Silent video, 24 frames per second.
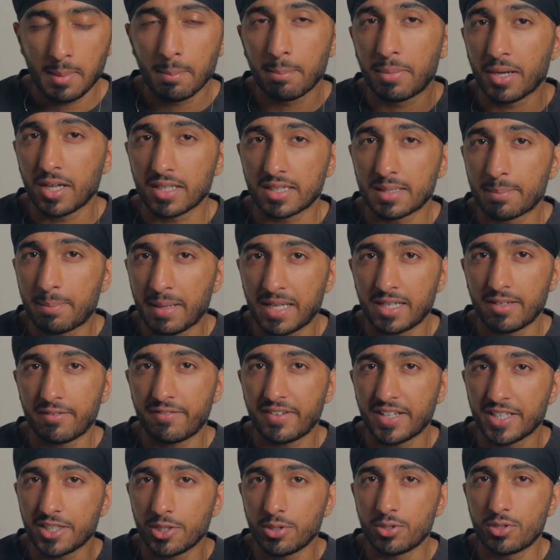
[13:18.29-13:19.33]
But the
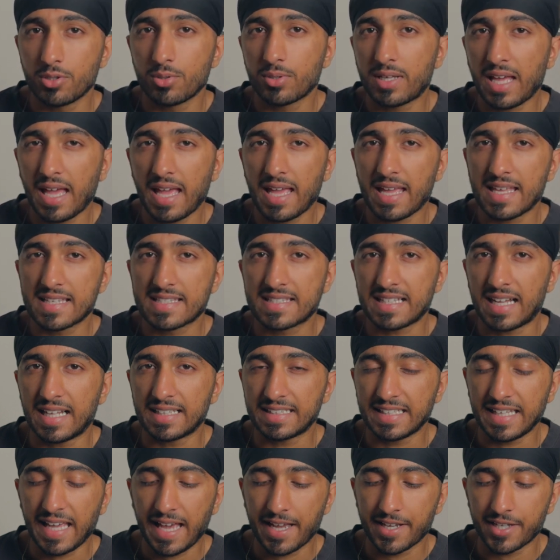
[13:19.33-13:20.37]
benefit you do get is that
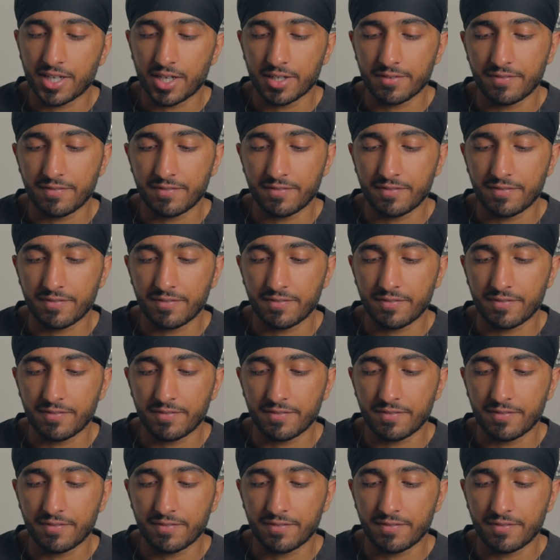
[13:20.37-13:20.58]
the AI